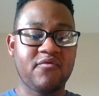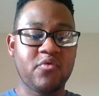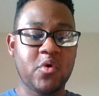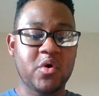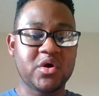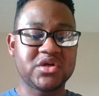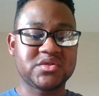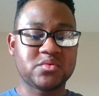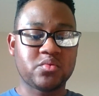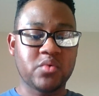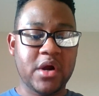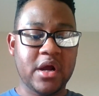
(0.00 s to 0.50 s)

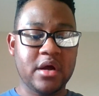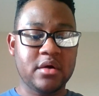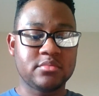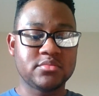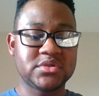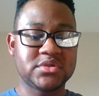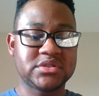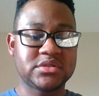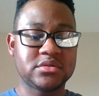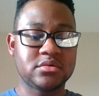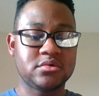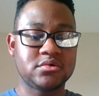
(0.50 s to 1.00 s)
Norse
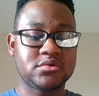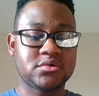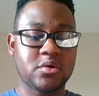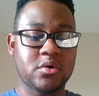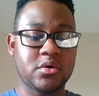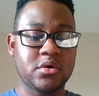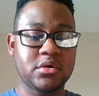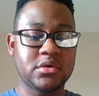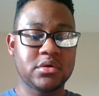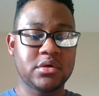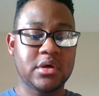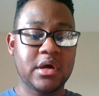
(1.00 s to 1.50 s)
realms
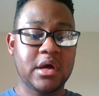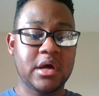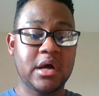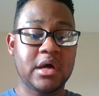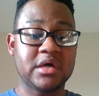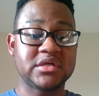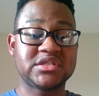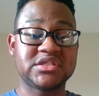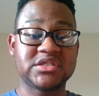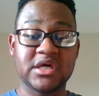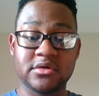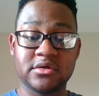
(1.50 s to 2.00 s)
torn
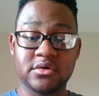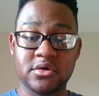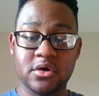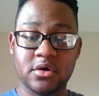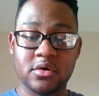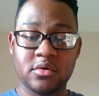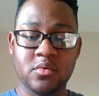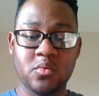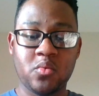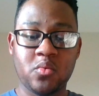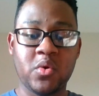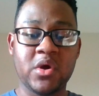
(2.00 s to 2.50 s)

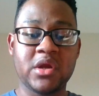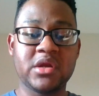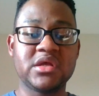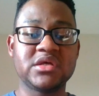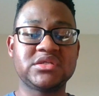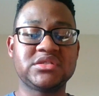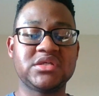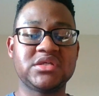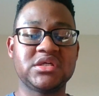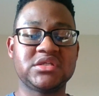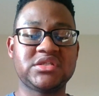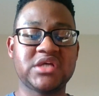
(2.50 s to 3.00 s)
asunder,
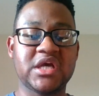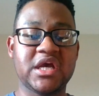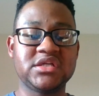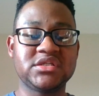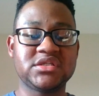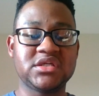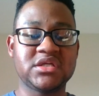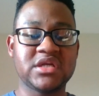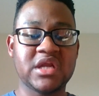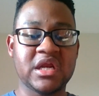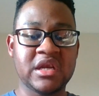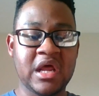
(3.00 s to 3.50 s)
witness the
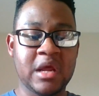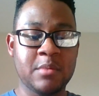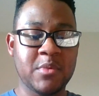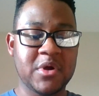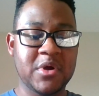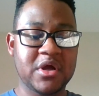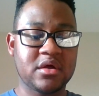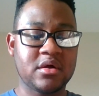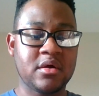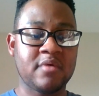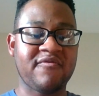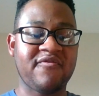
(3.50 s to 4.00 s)
changing
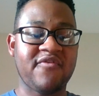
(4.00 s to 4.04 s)
dynamic